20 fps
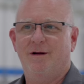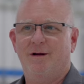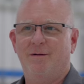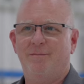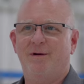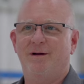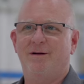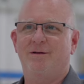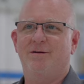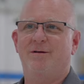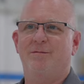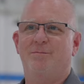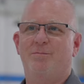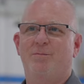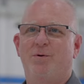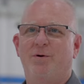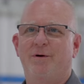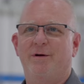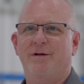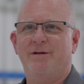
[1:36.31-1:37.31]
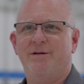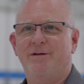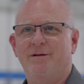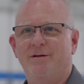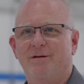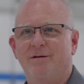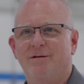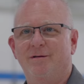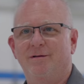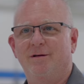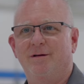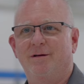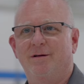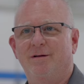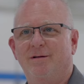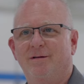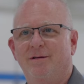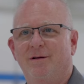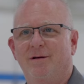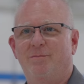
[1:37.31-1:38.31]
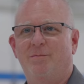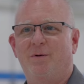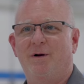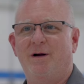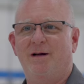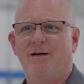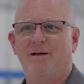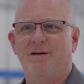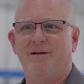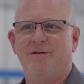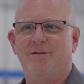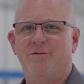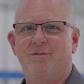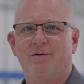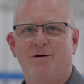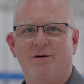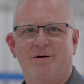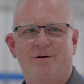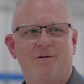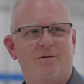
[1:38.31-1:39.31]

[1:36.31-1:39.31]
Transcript: I'm not going to put a pilot or a